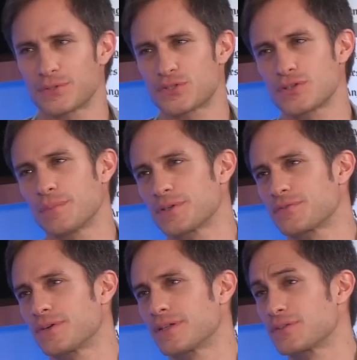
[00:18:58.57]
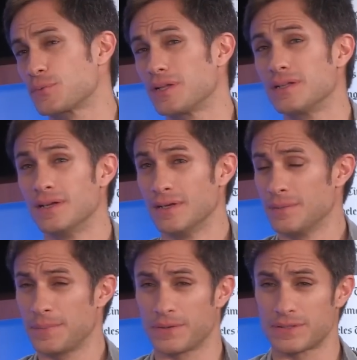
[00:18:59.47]
It was so much fun as well.
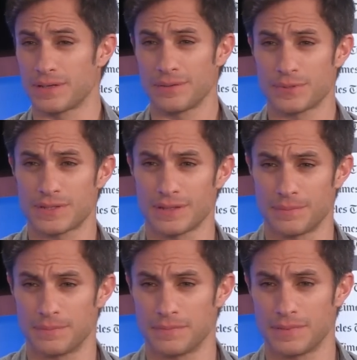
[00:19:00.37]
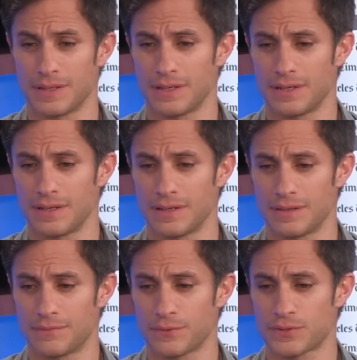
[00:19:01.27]
Because it was,
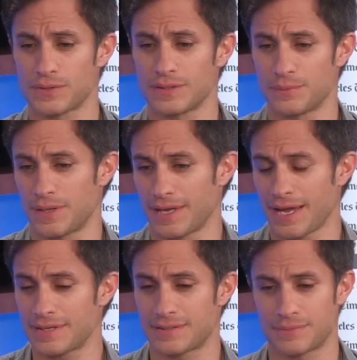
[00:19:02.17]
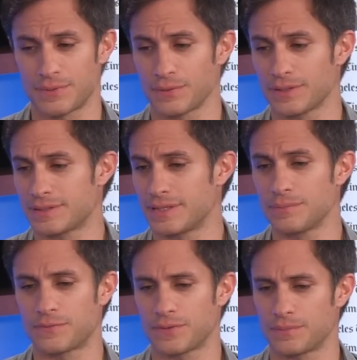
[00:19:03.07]
fortunately, with the guys, with all the
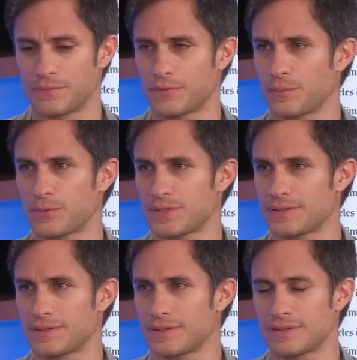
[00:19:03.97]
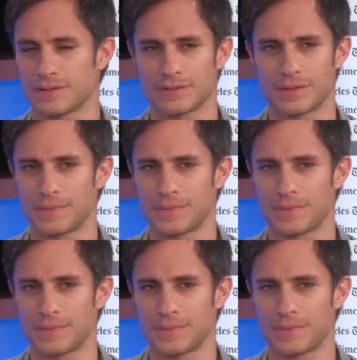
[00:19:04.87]
team from Mozart in the Jungle, I